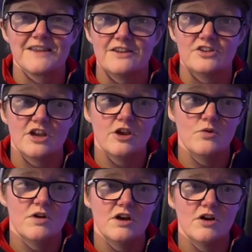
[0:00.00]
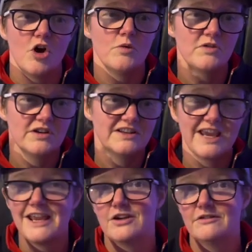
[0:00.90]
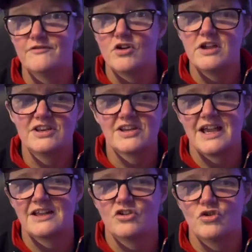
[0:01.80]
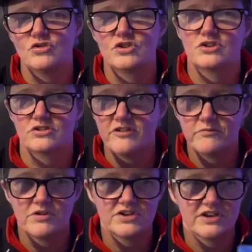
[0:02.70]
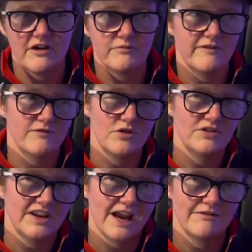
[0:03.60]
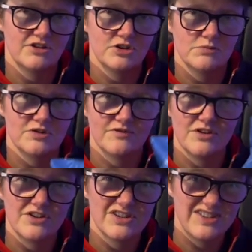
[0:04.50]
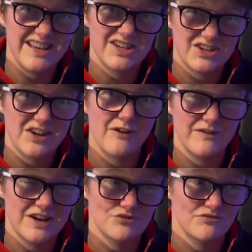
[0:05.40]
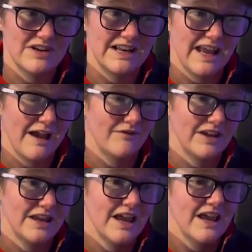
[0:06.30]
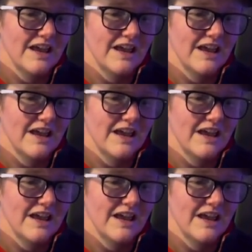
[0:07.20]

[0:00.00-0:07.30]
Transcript: So I'm going to take her advice and not stuff myself with food and carry too much food, because this stuff is really heavy.